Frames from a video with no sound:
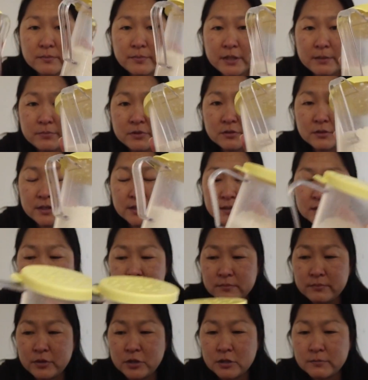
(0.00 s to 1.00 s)
pepper and
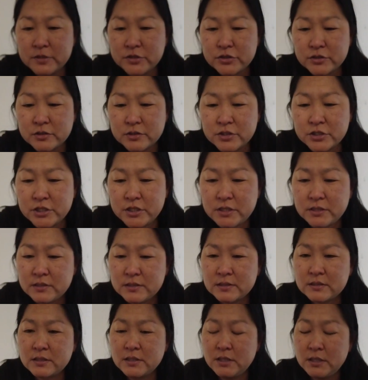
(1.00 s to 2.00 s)
some Parmesan cheese.